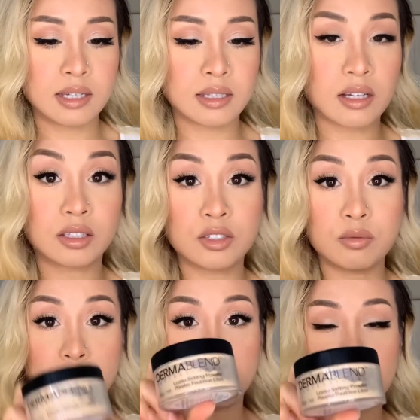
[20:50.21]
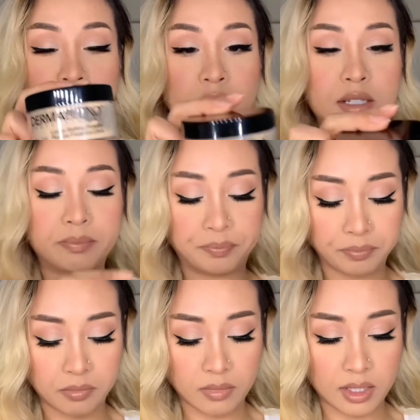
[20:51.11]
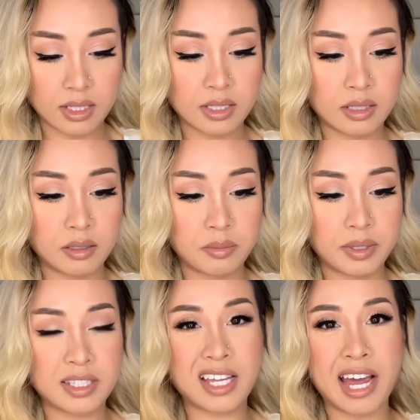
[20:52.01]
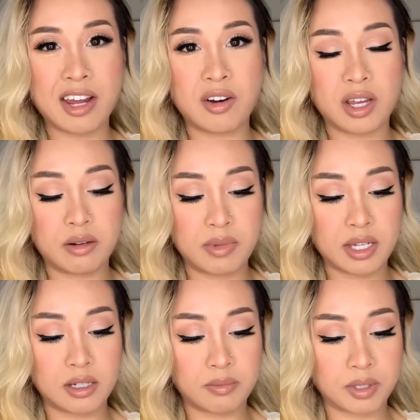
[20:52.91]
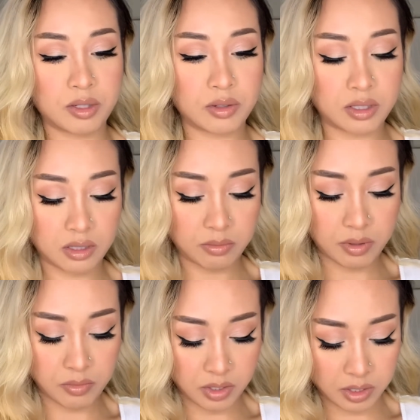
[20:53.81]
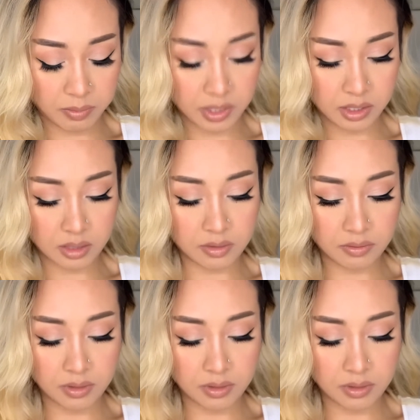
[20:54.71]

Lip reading: Got this from Ulta. It's higher end makeup, so it's a little bit more expensive.